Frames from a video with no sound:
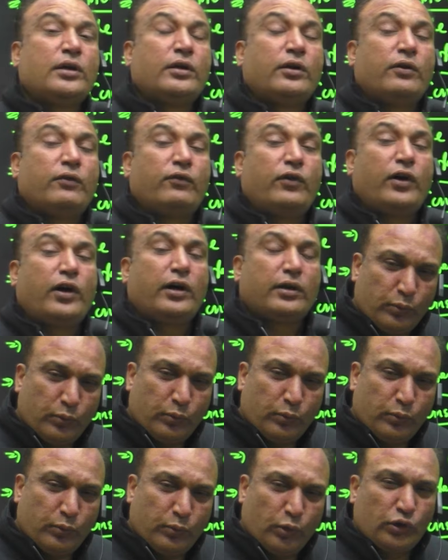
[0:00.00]
for
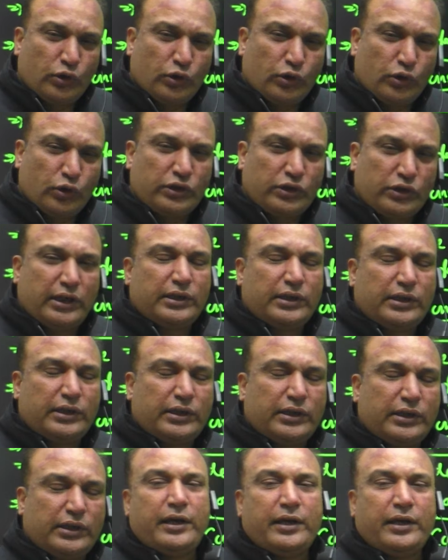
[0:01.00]
both the thing that
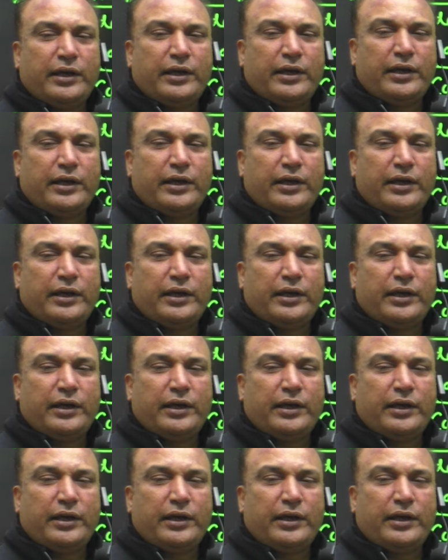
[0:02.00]
Indian